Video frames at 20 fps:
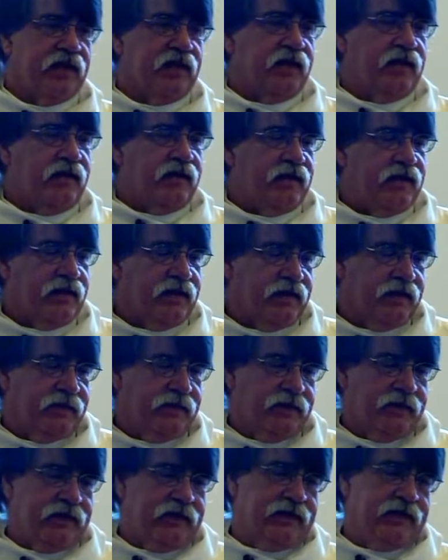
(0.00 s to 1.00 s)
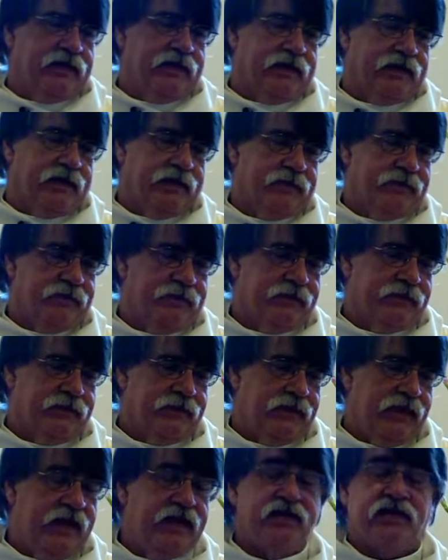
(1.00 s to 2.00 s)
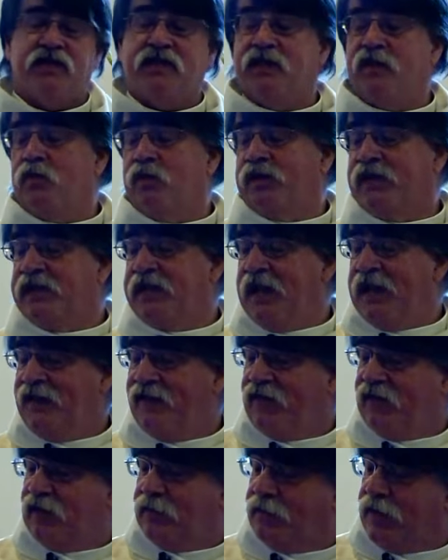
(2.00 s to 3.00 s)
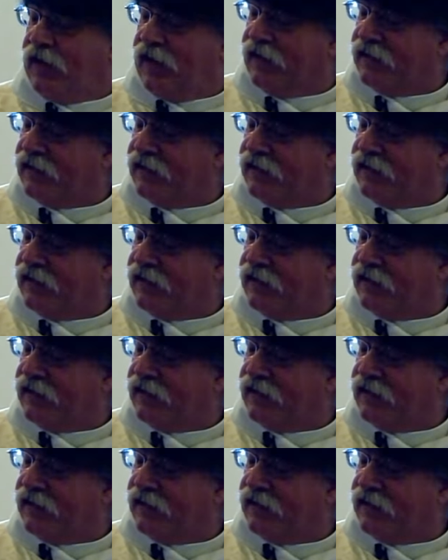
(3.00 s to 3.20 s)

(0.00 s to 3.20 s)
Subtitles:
the incident with David and